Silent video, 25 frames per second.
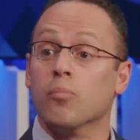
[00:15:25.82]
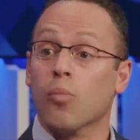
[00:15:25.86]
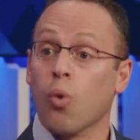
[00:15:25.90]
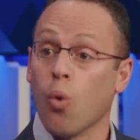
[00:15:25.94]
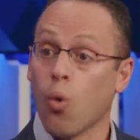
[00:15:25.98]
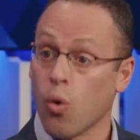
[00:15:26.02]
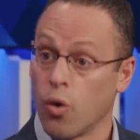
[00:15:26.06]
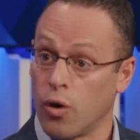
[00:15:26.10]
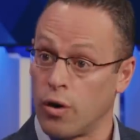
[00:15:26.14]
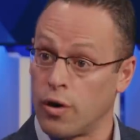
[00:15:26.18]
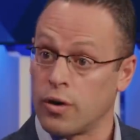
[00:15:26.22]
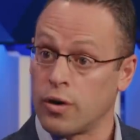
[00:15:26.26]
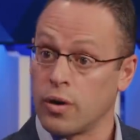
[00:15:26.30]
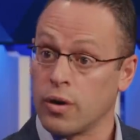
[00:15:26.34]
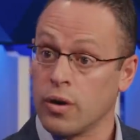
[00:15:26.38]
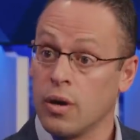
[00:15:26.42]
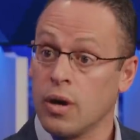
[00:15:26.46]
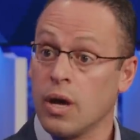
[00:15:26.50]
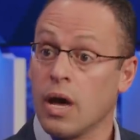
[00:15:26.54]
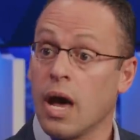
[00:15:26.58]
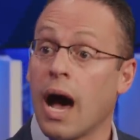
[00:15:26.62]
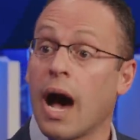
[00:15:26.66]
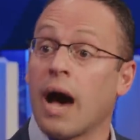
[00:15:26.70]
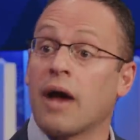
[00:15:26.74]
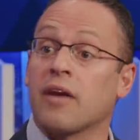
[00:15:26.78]
more
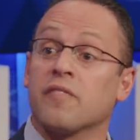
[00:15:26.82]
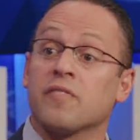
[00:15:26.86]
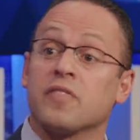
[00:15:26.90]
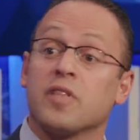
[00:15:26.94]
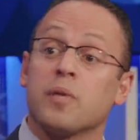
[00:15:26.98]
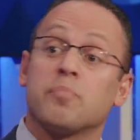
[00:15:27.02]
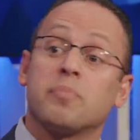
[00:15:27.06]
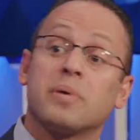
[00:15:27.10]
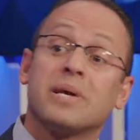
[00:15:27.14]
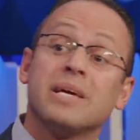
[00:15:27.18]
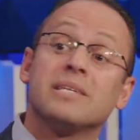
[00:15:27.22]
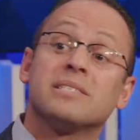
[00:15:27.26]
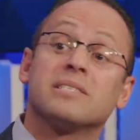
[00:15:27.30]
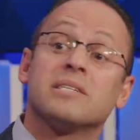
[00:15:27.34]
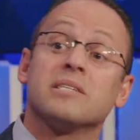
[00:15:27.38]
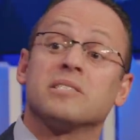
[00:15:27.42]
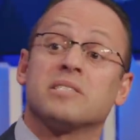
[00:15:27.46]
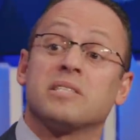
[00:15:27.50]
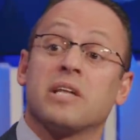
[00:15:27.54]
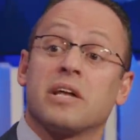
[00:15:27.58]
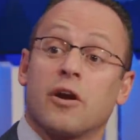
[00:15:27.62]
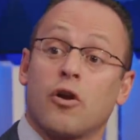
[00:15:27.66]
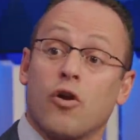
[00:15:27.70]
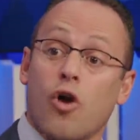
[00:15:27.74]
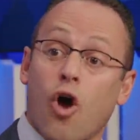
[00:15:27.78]
out of the pieces
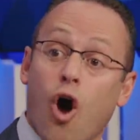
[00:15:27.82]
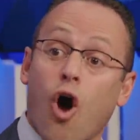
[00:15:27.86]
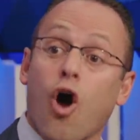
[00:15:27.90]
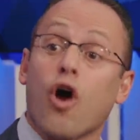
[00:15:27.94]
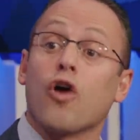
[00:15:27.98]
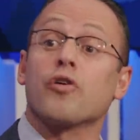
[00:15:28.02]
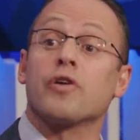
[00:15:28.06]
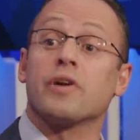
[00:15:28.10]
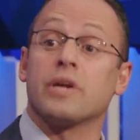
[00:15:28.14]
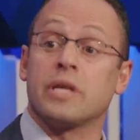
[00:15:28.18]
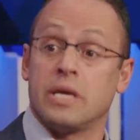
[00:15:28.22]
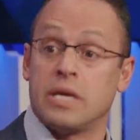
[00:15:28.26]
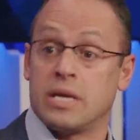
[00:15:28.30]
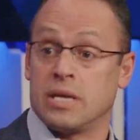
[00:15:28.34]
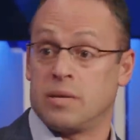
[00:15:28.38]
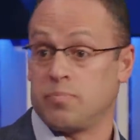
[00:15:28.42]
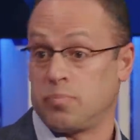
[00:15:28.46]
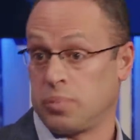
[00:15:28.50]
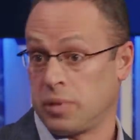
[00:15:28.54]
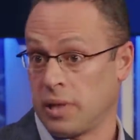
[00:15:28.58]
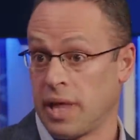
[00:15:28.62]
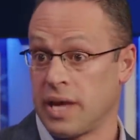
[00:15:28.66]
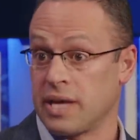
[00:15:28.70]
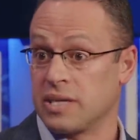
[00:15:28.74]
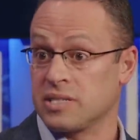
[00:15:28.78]
that are already in
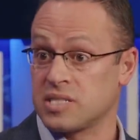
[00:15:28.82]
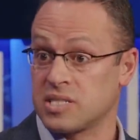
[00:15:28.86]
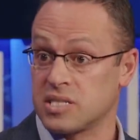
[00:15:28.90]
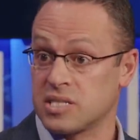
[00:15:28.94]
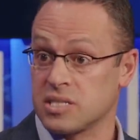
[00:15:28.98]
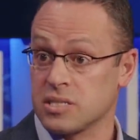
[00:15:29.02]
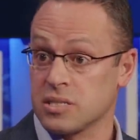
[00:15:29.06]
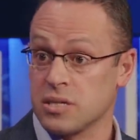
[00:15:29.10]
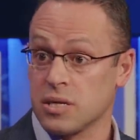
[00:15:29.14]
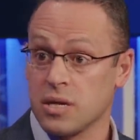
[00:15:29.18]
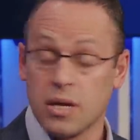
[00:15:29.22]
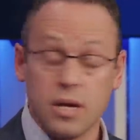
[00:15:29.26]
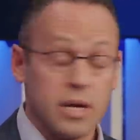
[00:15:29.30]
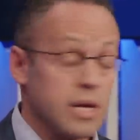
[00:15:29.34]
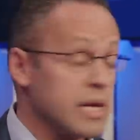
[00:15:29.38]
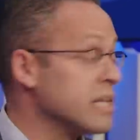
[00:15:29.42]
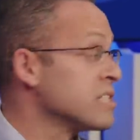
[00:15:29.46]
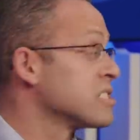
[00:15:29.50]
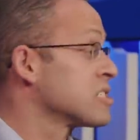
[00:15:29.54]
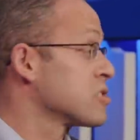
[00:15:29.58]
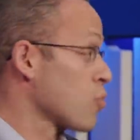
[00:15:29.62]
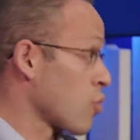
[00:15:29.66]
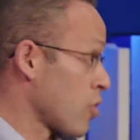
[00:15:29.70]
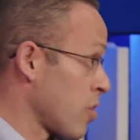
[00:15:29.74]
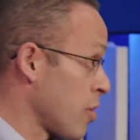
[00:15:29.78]
place mm-hmm.
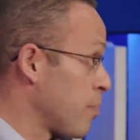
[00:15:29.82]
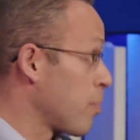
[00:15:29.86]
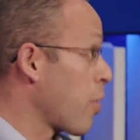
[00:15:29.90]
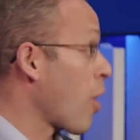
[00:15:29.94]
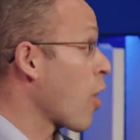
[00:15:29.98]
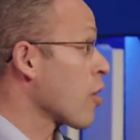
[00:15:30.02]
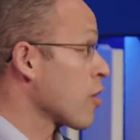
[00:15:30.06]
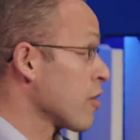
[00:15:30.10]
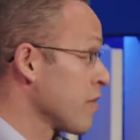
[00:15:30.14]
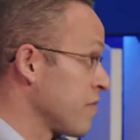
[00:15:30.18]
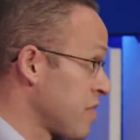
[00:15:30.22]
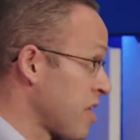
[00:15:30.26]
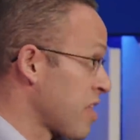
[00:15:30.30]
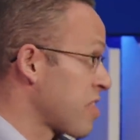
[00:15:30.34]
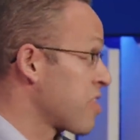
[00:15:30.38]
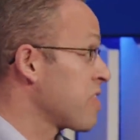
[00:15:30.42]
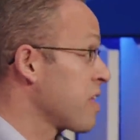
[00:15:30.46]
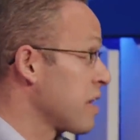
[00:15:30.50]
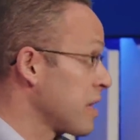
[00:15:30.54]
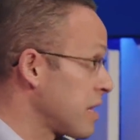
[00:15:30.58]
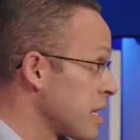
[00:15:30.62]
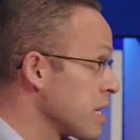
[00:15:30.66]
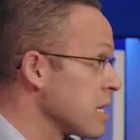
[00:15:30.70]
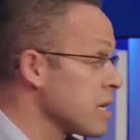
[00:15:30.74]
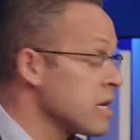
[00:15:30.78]
is sort of part of the
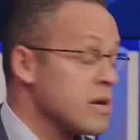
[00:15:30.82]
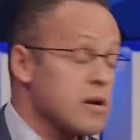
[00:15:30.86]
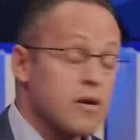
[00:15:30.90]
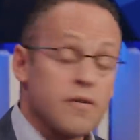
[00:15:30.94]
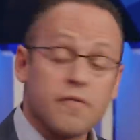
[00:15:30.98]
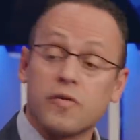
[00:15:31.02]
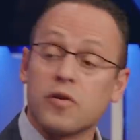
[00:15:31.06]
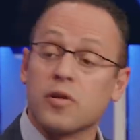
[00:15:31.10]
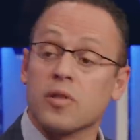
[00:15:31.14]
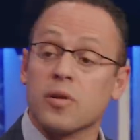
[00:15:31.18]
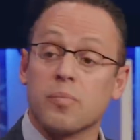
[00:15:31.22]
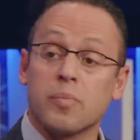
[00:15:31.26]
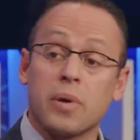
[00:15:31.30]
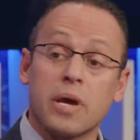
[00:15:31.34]
thinking here for the